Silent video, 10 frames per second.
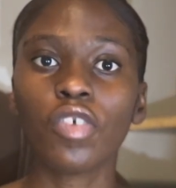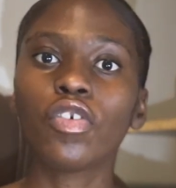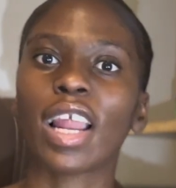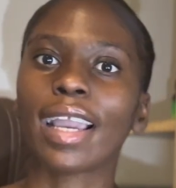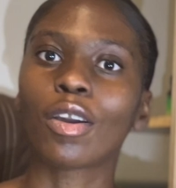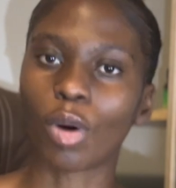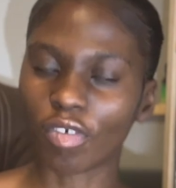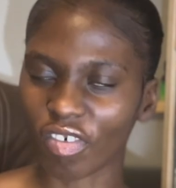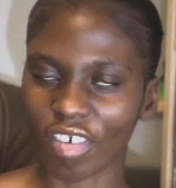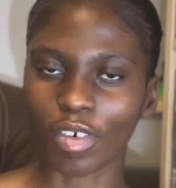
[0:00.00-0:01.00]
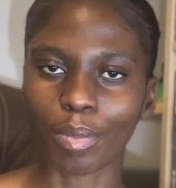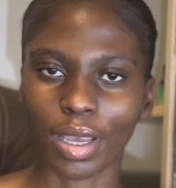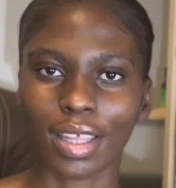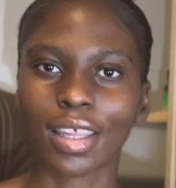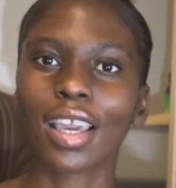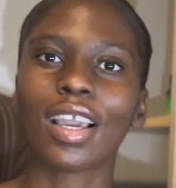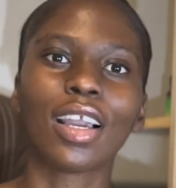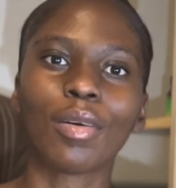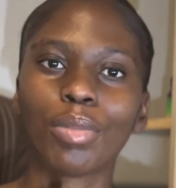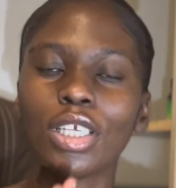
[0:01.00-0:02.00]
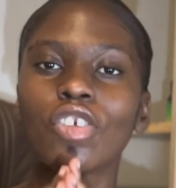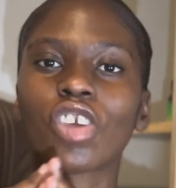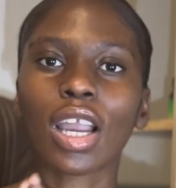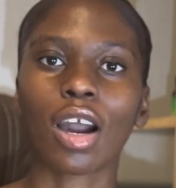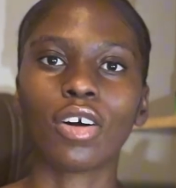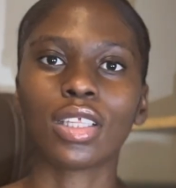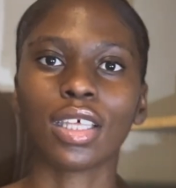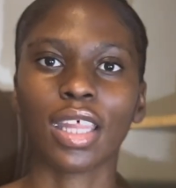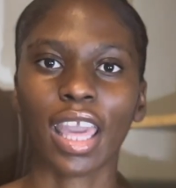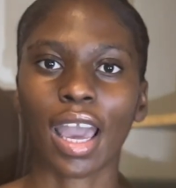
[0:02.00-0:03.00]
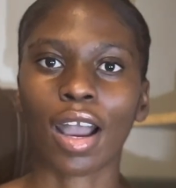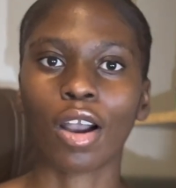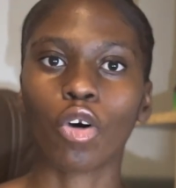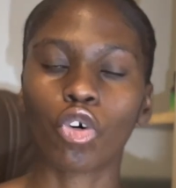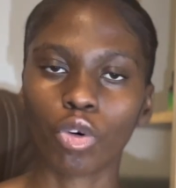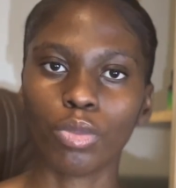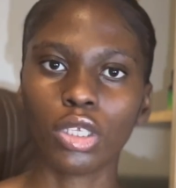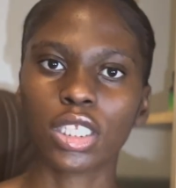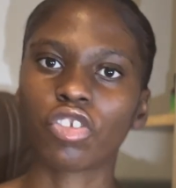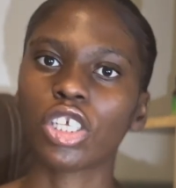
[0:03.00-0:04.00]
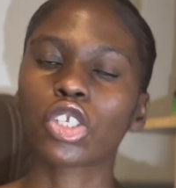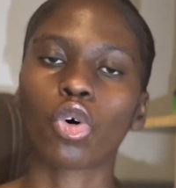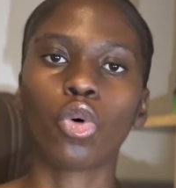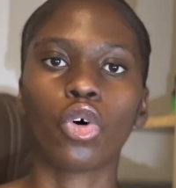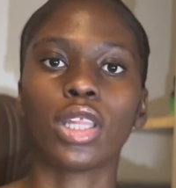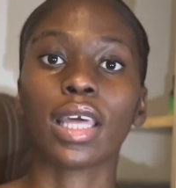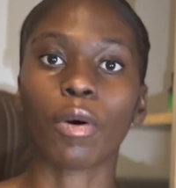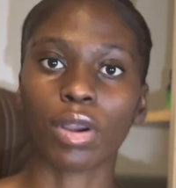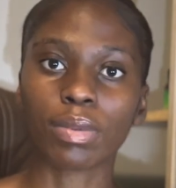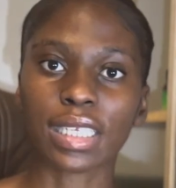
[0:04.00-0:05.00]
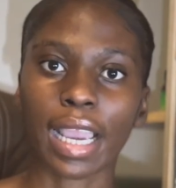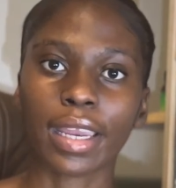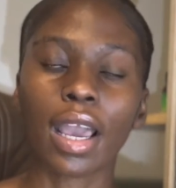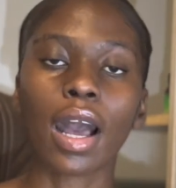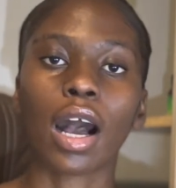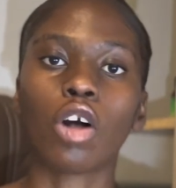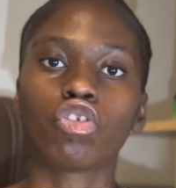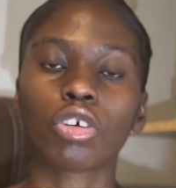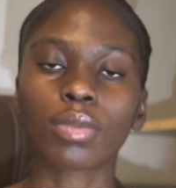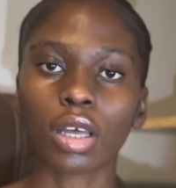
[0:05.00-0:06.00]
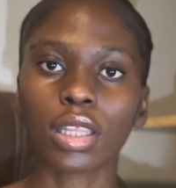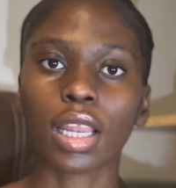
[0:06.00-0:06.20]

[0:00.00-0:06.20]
like 145 on Perth, please check out their communes. Just go on their website. I'll drop down the